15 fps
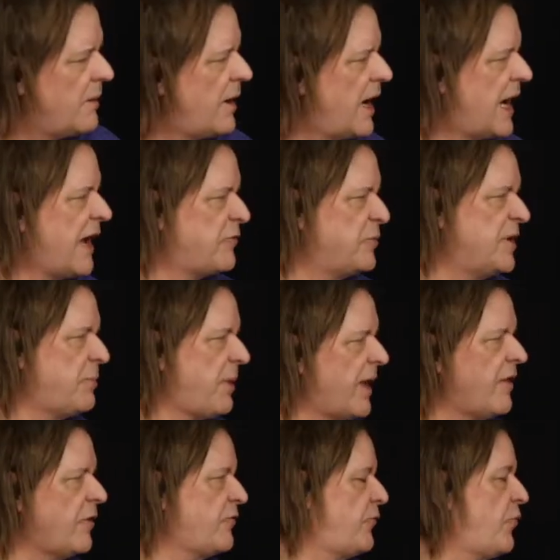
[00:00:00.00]
allows me to play
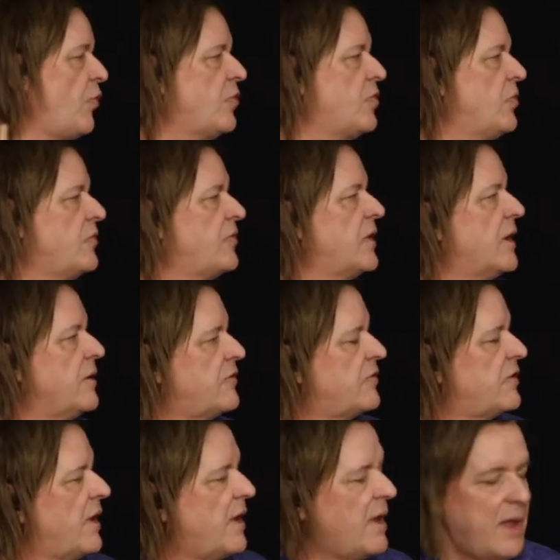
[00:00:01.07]
those four quarter
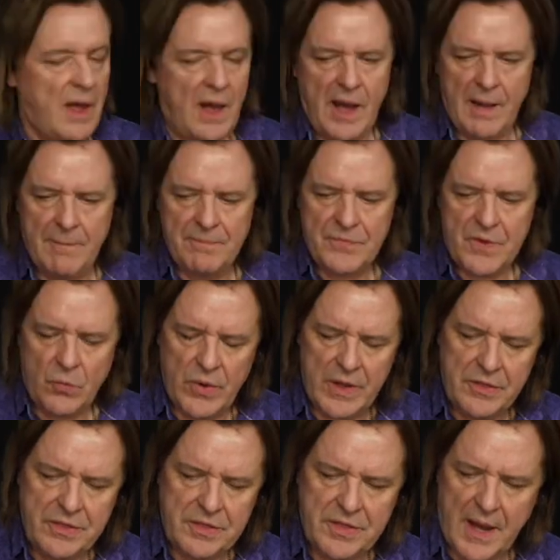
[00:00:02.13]
notes um,
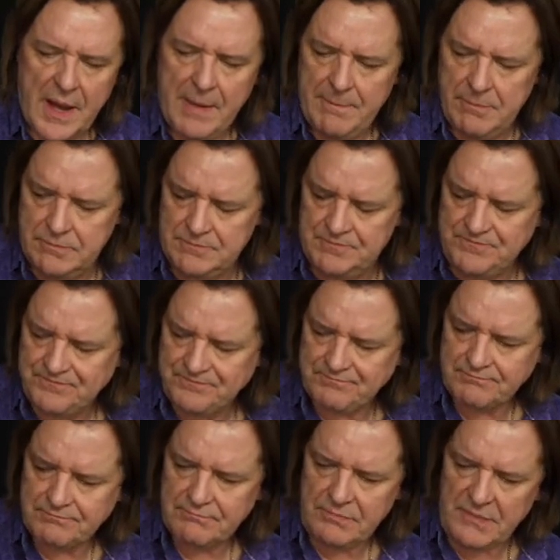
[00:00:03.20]
with uh,
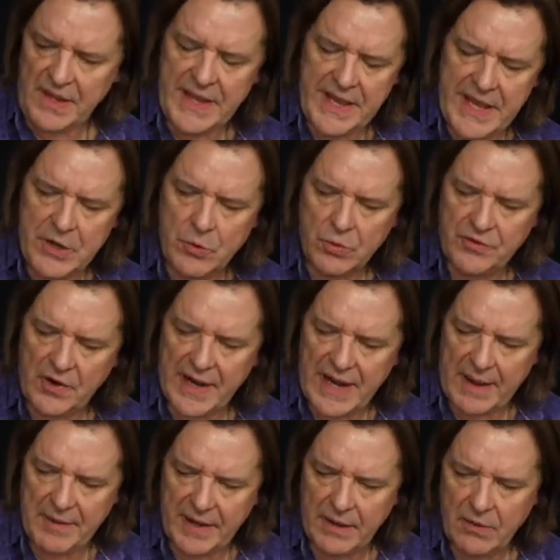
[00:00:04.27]
equal
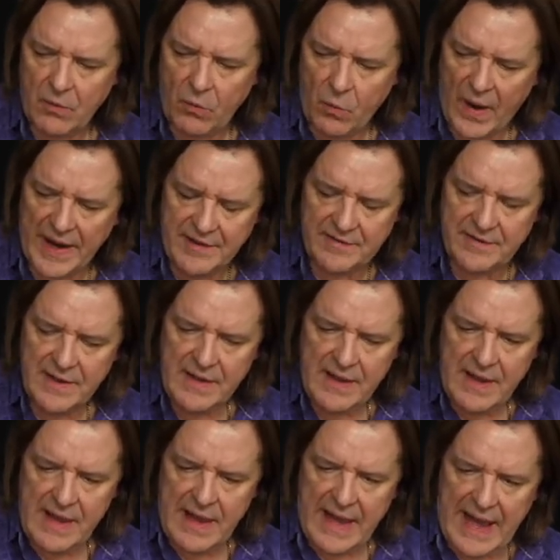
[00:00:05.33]
dynamic weight.
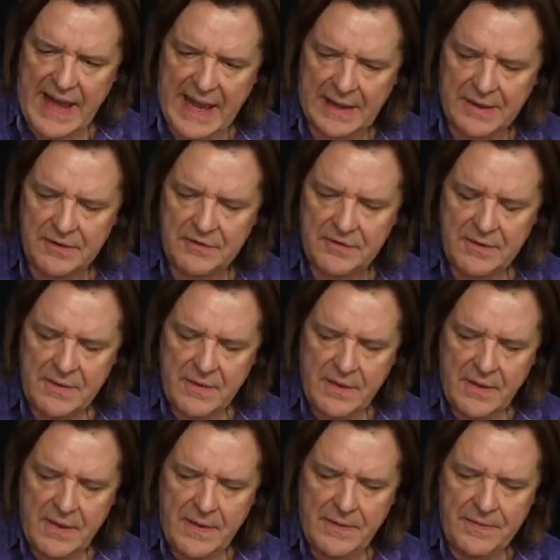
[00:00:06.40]
And
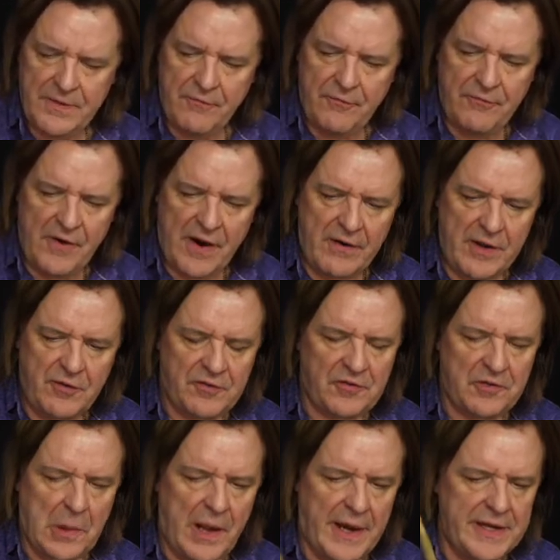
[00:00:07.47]
the very
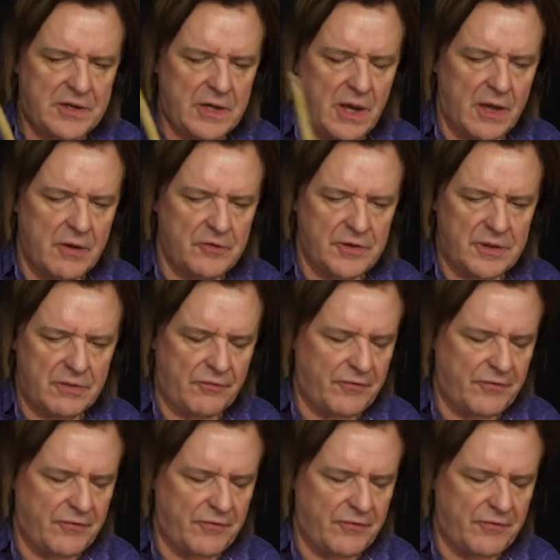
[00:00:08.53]
slight closing of the